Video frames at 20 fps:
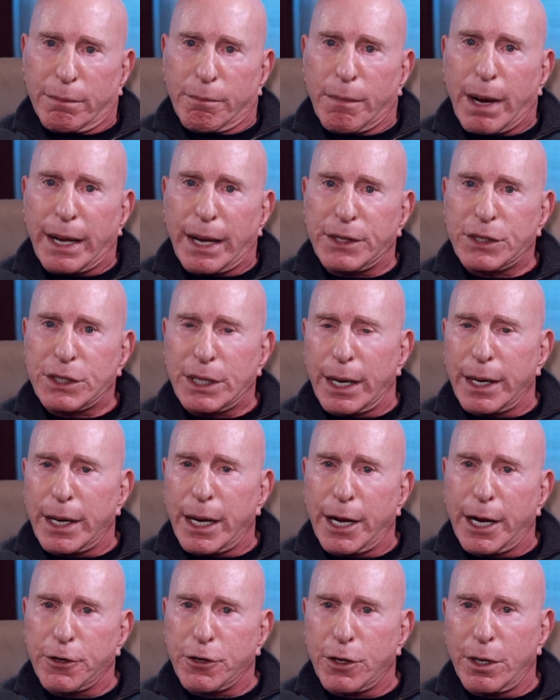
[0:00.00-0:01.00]
My Son
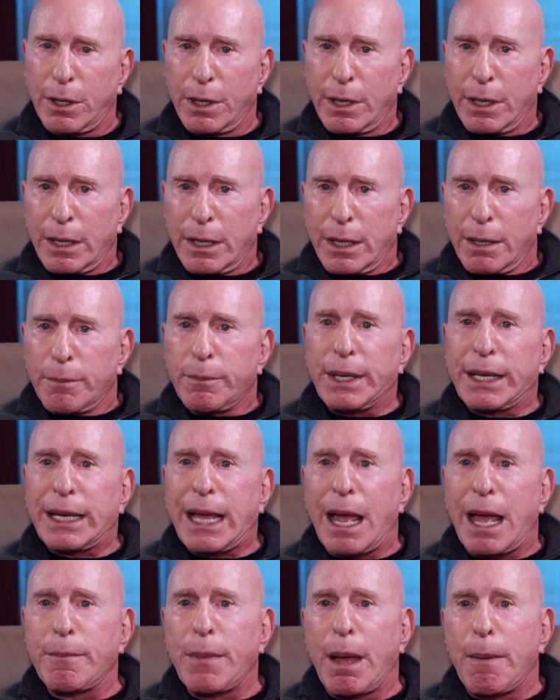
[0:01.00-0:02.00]
Hunter,
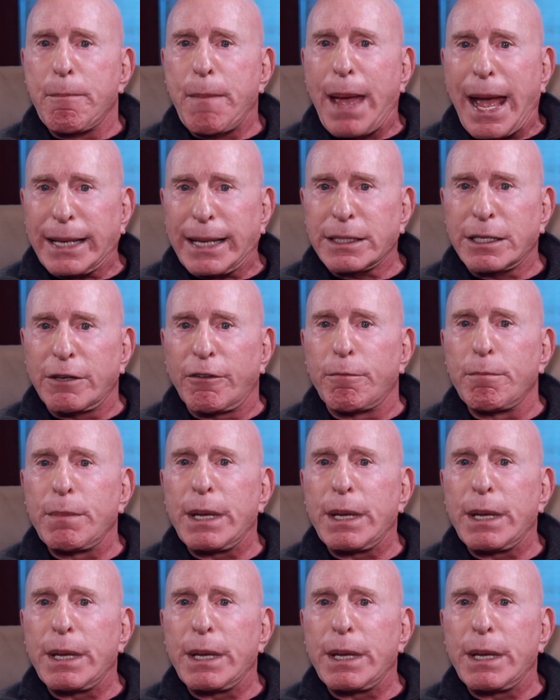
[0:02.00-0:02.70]
became a massive